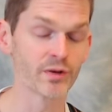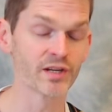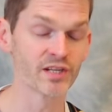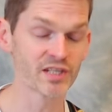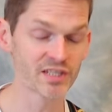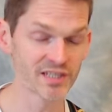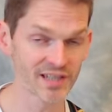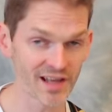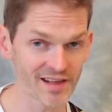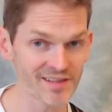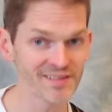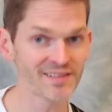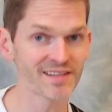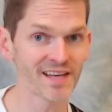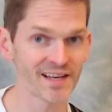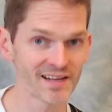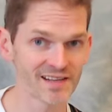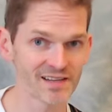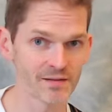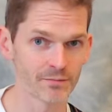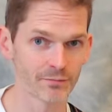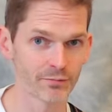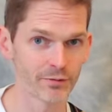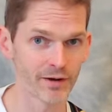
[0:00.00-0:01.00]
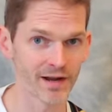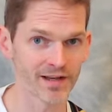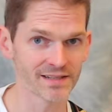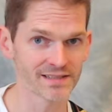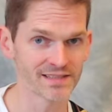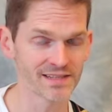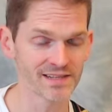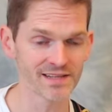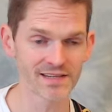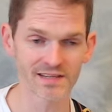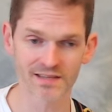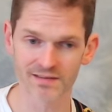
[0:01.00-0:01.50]
which does take some
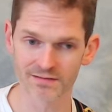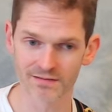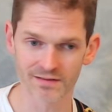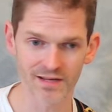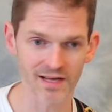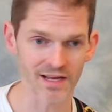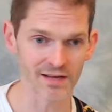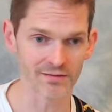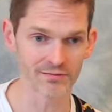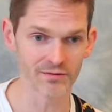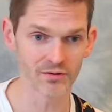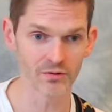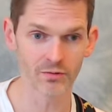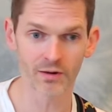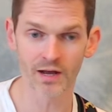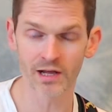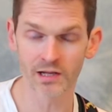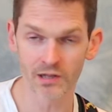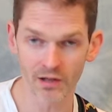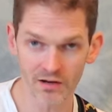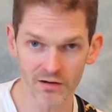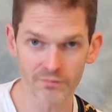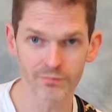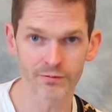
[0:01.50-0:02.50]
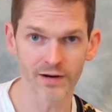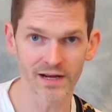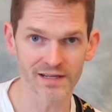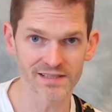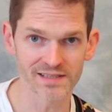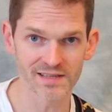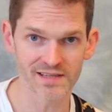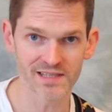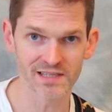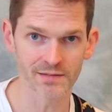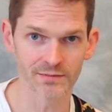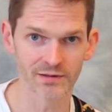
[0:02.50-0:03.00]
practice, quite a lot of
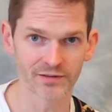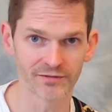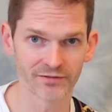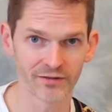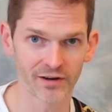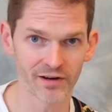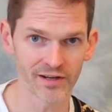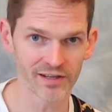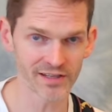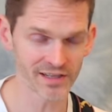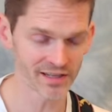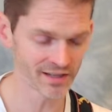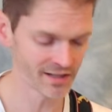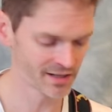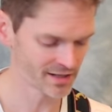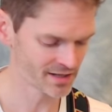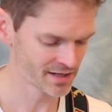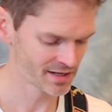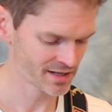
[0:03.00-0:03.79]
practice to be frank,